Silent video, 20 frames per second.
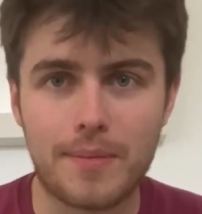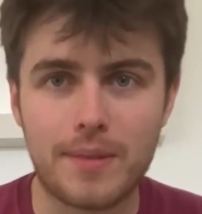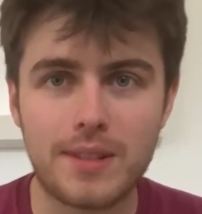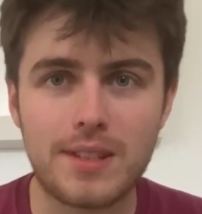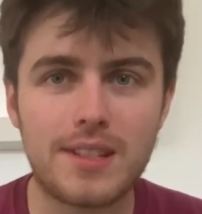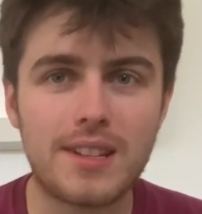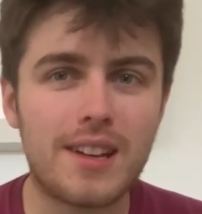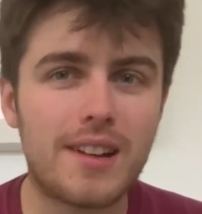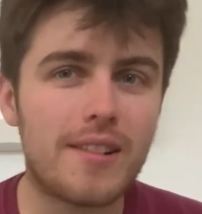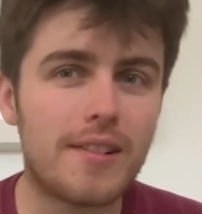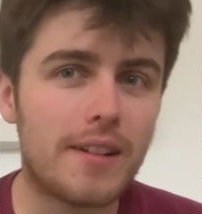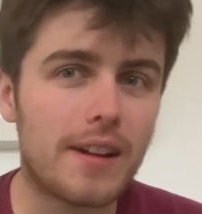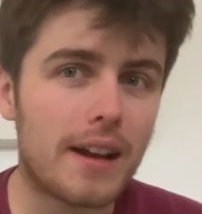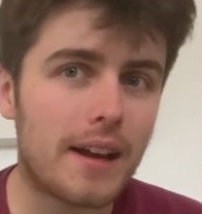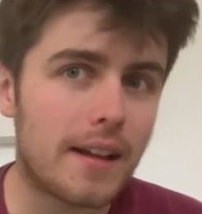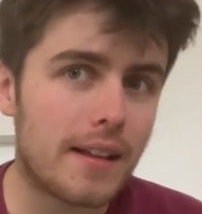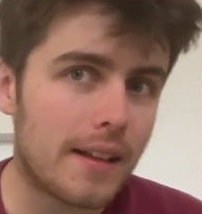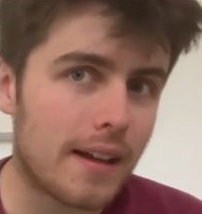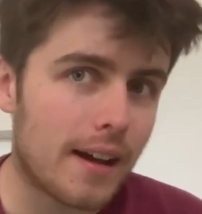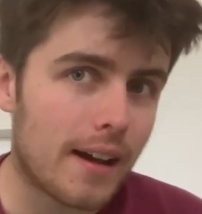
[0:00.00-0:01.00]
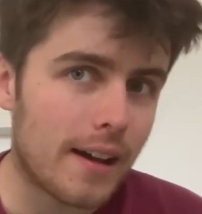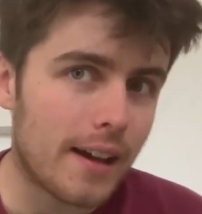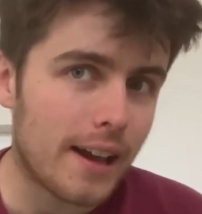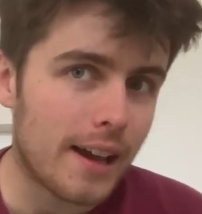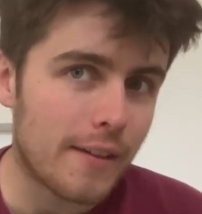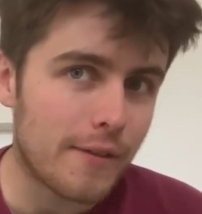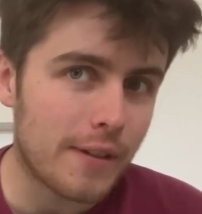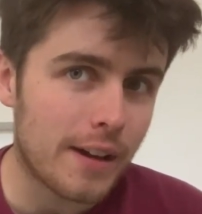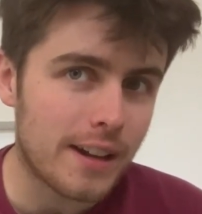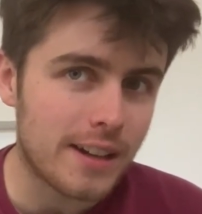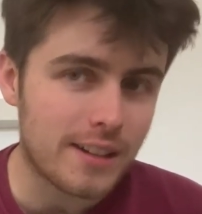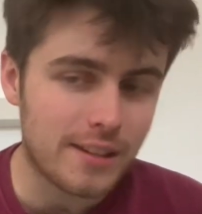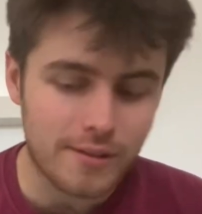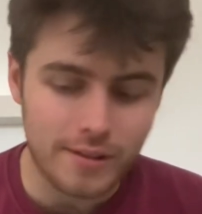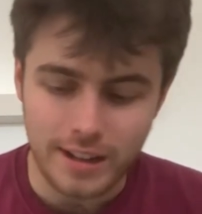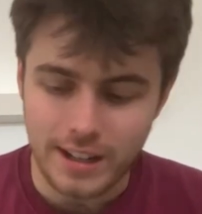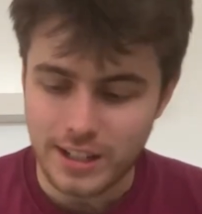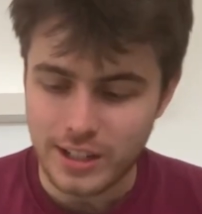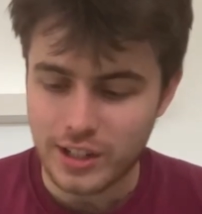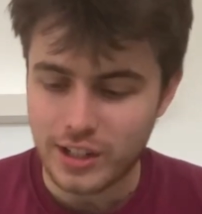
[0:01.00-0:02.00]
And so I have had
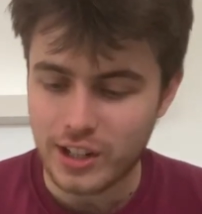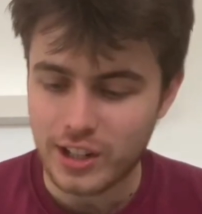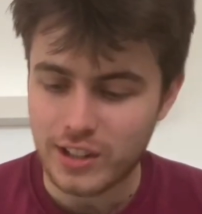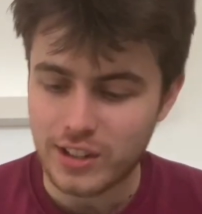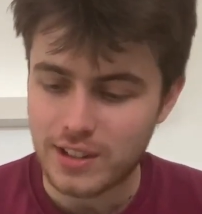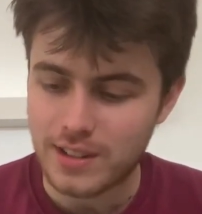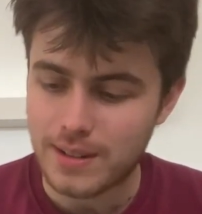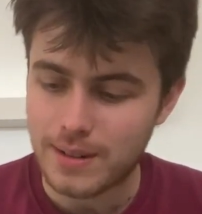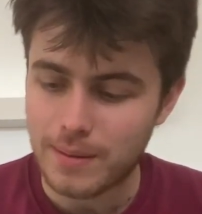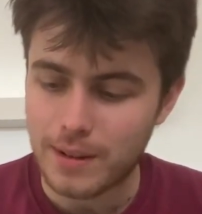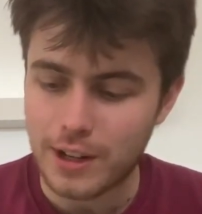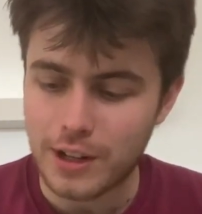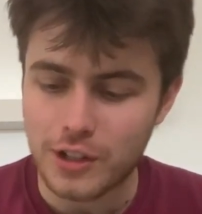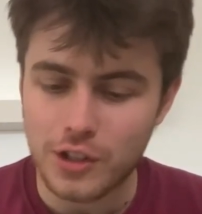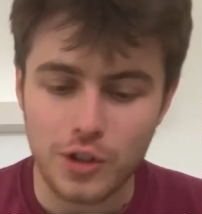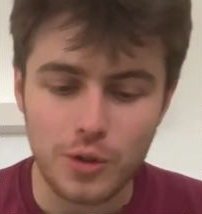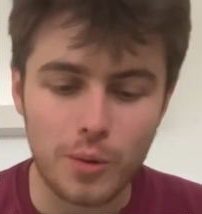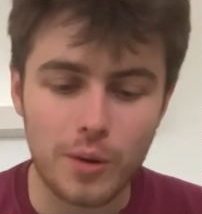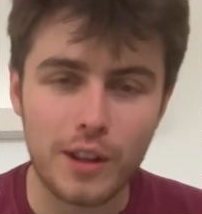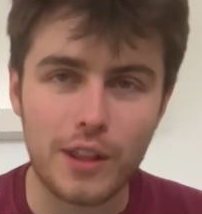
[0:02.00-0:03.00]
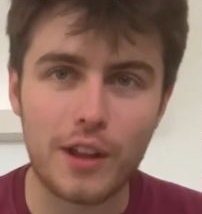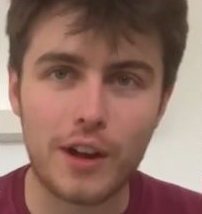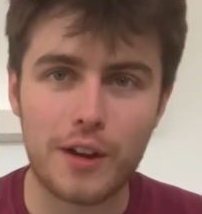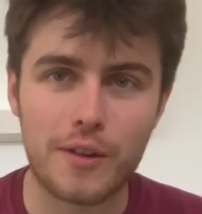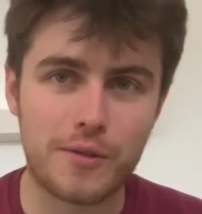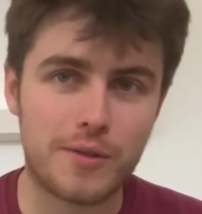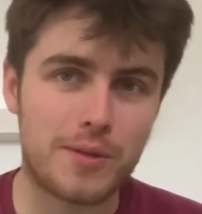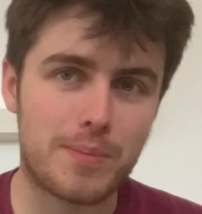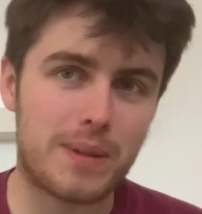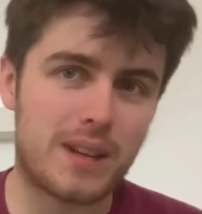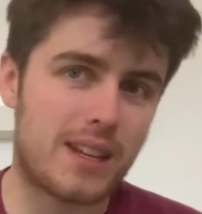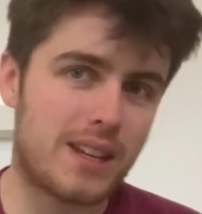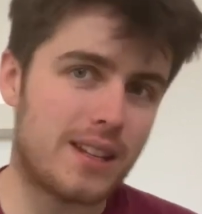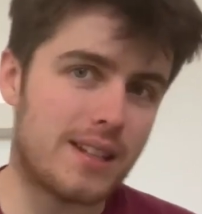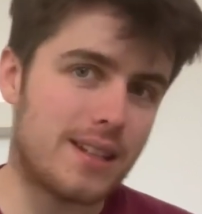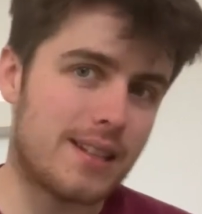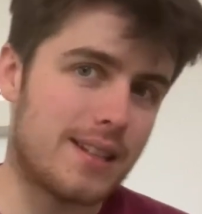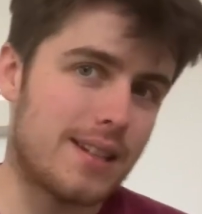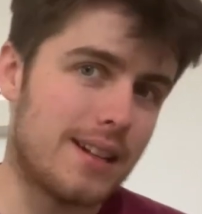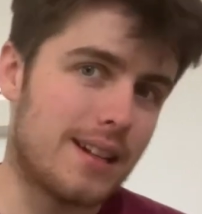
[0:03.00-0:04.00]
greater chance to enjoy those,
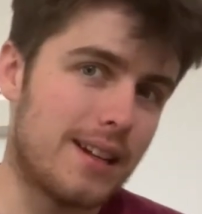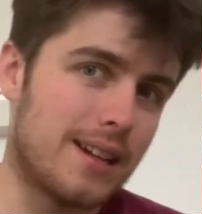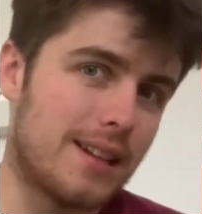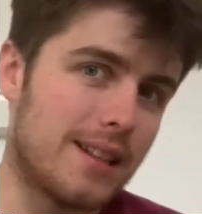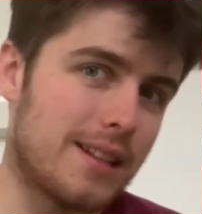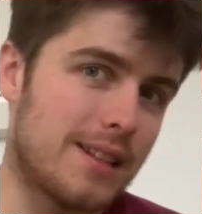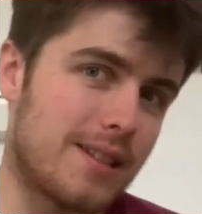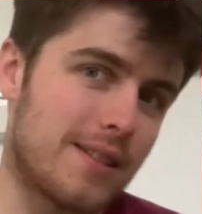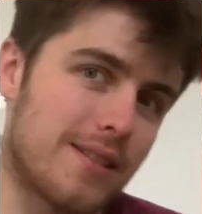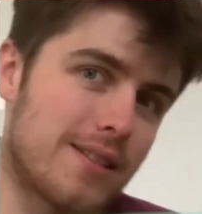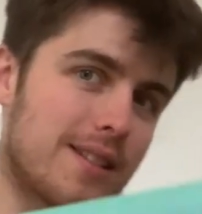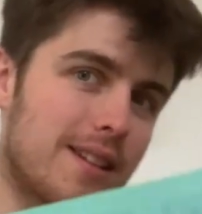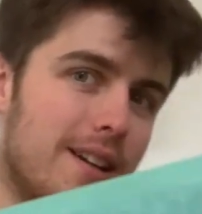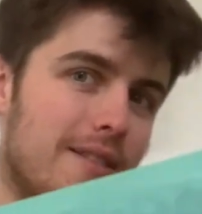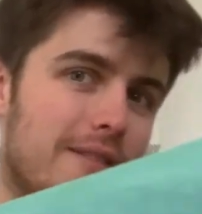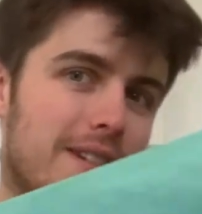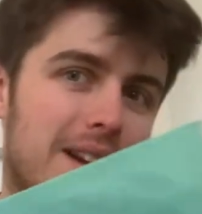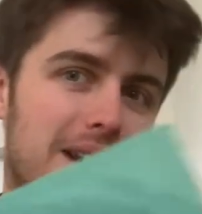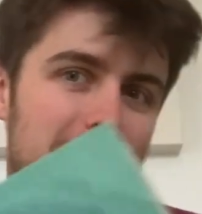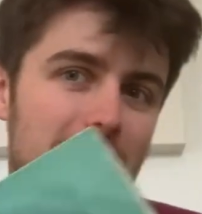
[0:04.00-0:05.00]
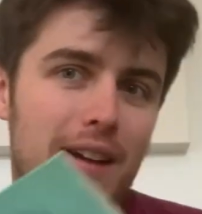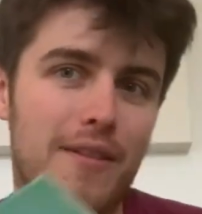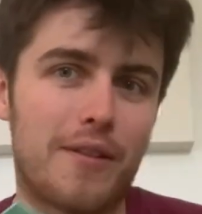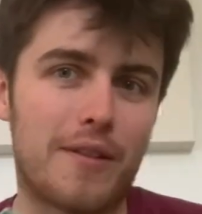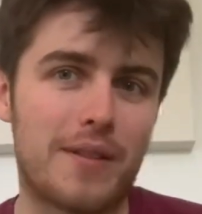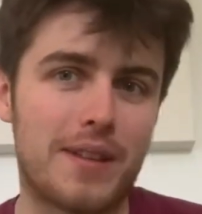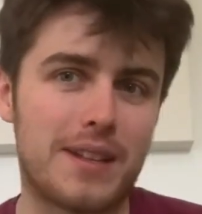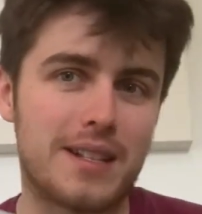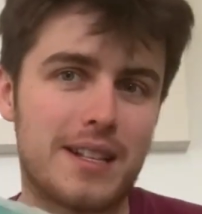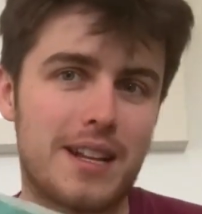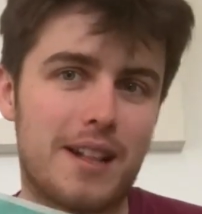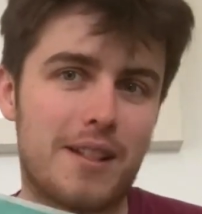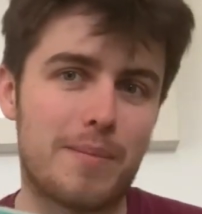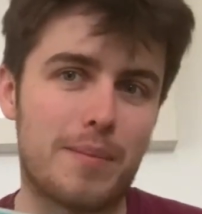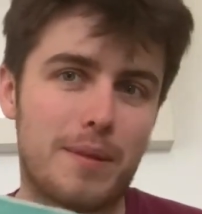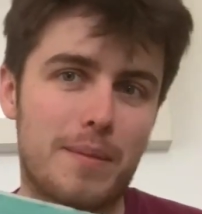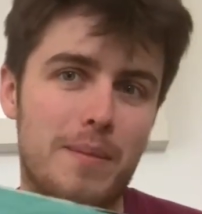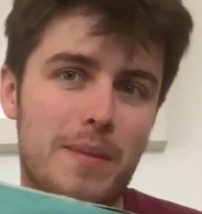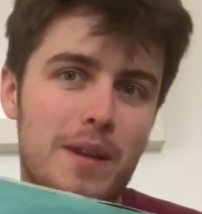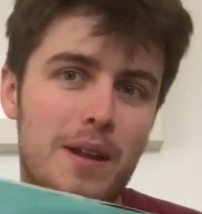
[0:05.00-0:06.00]
because the songs that I really love on this
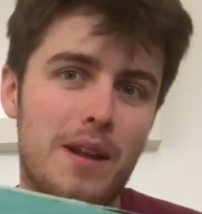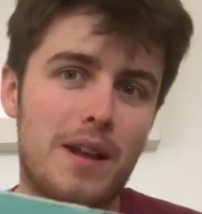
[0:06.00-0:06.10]
album